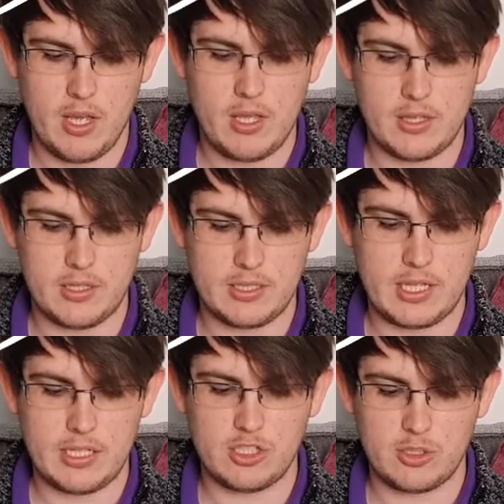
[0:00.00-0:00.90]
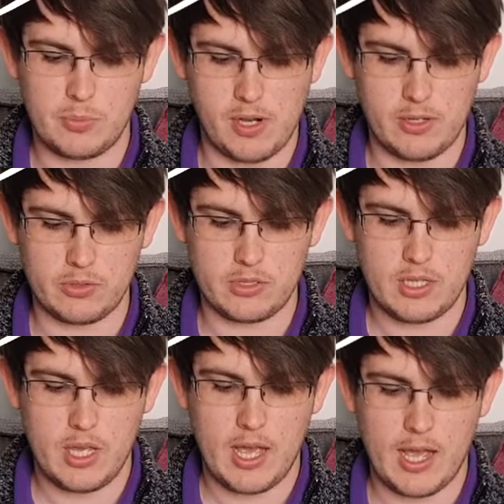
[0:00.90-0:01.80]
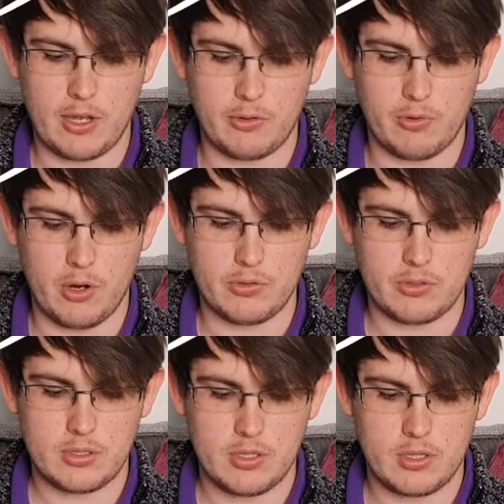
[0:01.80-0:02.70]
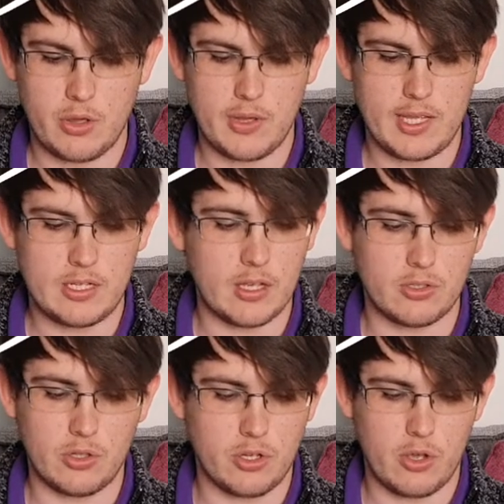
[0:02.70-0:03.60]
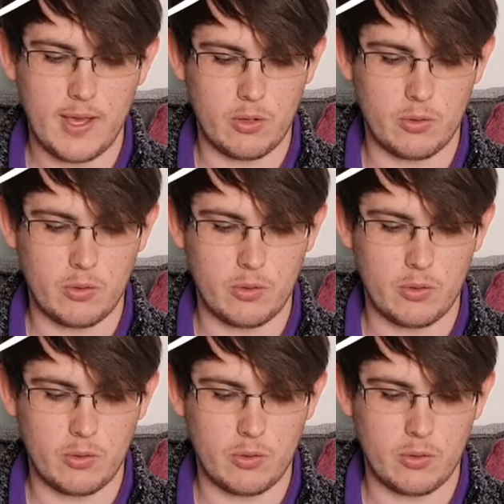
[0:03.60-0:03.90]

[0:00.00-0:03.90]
the seed sprouts and grows, though he does not know how.